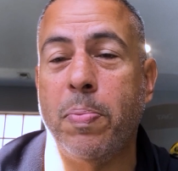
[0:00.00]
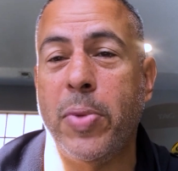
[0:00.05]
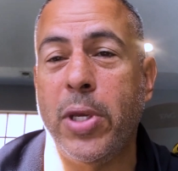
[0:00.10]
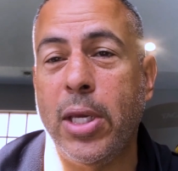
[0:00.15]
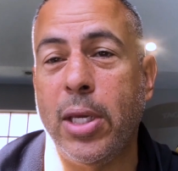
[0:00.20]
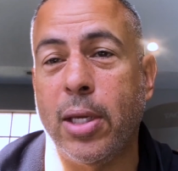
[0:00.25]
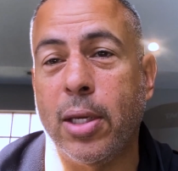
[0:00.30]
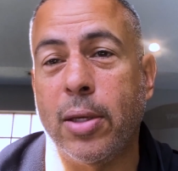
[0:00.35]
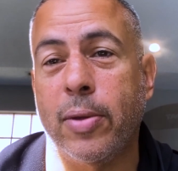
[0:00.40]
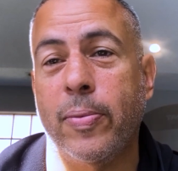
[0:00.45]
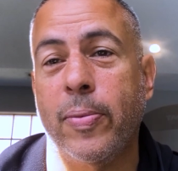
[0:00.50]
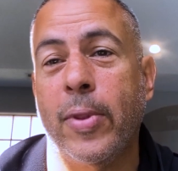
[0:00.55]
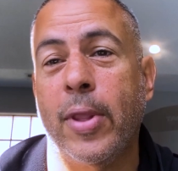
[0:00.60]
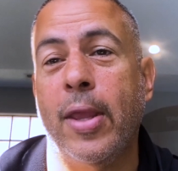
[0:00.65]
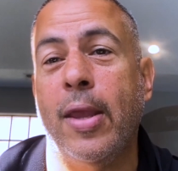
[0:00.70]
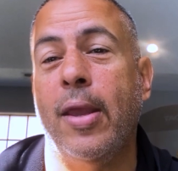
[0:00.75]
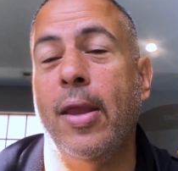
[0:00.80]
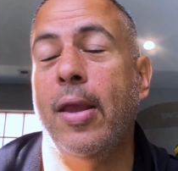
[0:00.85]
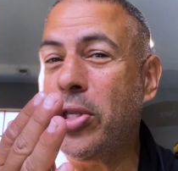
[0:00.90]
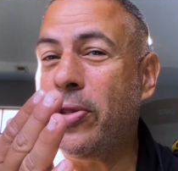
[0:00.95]
being.
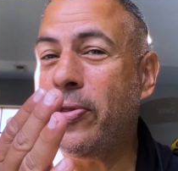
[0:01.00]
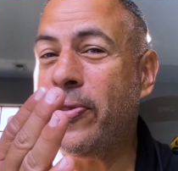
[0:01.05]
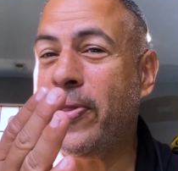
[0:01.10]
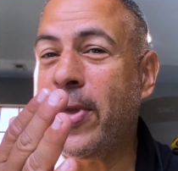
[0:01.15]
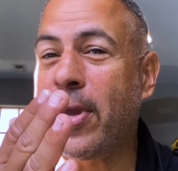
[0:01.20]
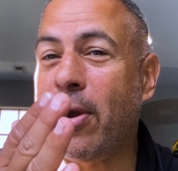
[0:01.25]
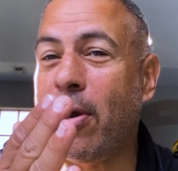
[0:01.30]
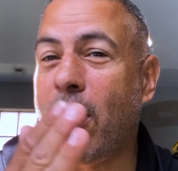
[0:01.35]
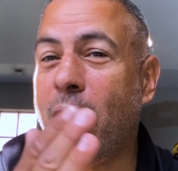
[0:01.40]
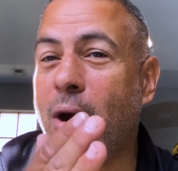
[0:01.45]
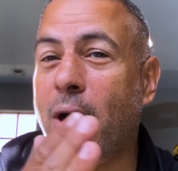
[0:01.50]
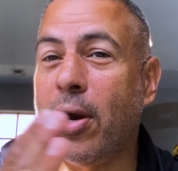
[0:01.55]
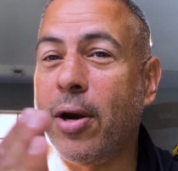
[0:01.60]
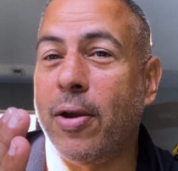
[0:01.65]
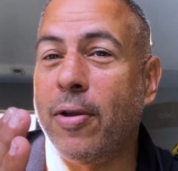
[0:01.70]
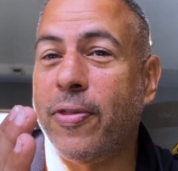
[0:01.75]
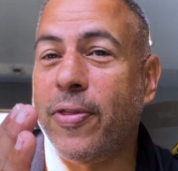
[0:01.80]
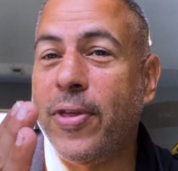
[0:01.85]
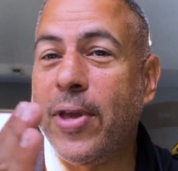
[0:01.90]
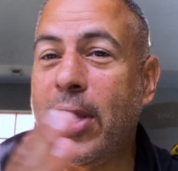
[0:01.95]
There
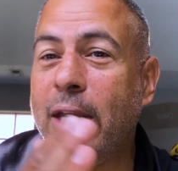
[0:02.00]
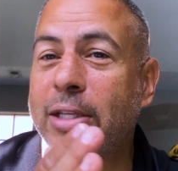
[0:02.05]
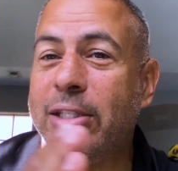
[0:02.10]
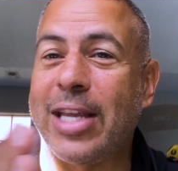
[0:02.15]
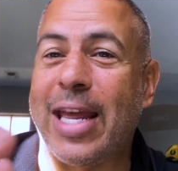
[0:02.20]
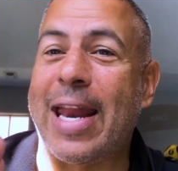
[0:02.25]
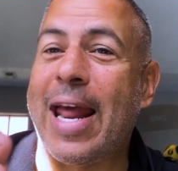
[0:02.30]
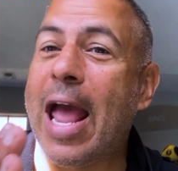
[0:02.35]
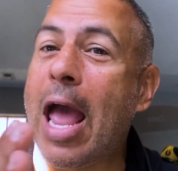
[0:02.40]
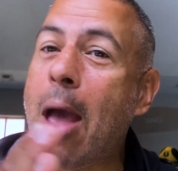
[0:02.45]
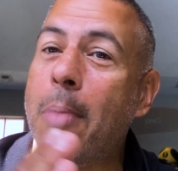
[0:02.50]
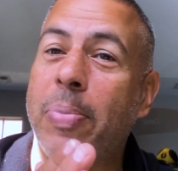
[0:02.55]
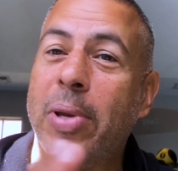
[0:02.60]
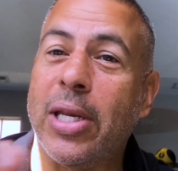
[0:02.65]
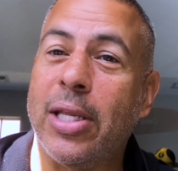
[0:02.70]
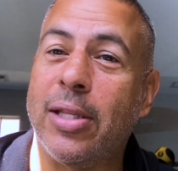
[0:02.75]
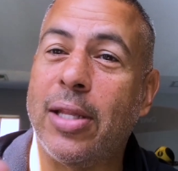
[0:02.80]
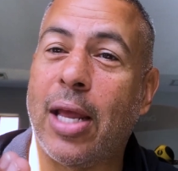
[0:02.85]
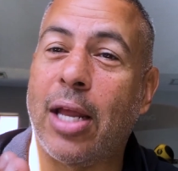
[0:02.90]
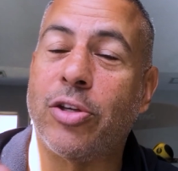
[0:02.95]
are things that happen
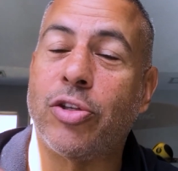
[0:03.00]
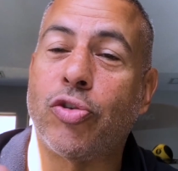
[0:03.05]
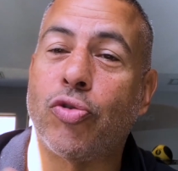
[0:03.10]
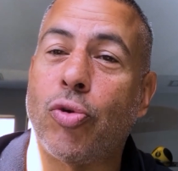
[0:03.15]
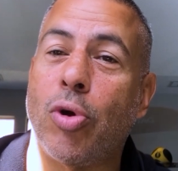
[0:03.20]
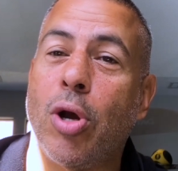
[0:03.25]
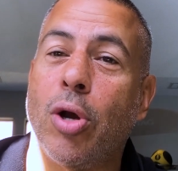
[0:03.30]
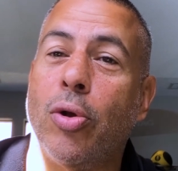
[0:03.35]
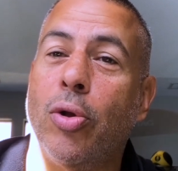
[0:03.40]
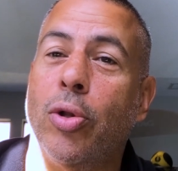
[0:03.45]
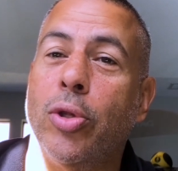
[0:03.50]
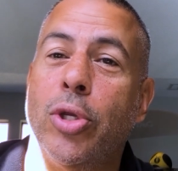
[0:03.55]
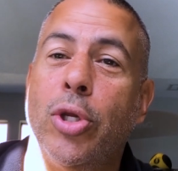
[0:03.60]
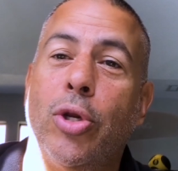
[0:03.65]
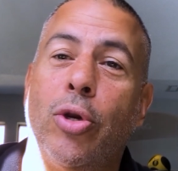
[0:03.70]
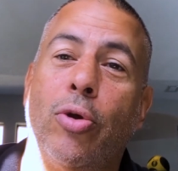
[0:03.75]
in that struggle.